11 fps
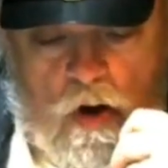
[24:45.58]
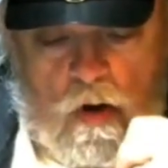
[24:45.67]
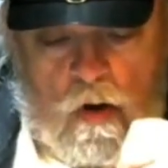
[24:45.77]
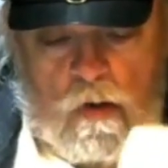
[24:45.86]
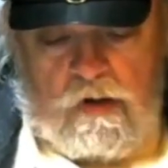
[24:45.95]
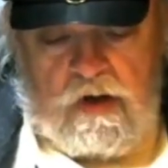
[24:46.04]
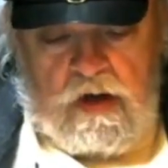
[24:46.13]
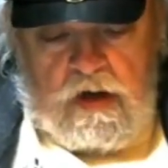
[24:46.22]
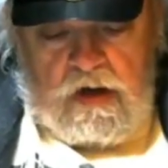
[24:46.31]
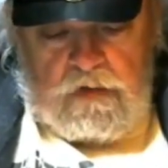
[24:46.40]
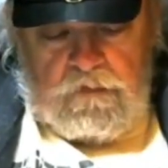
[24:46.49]

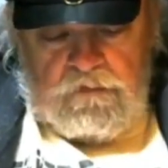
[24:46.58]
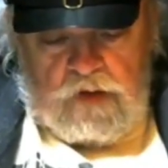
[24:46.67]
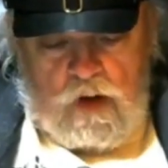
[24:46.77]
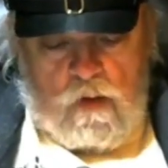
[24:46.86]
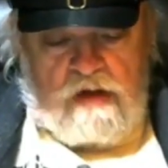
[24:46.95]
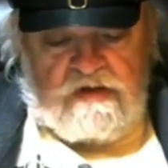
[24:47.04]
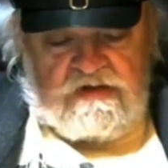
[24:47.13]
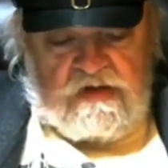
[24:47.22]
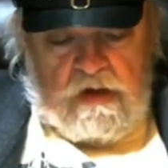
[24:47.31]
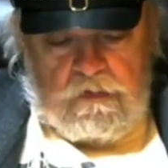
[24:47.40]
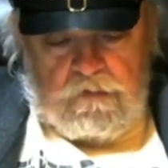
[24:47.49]
Okay.
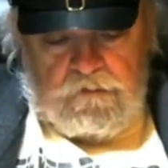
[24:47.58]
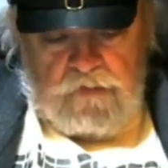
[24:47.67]
Question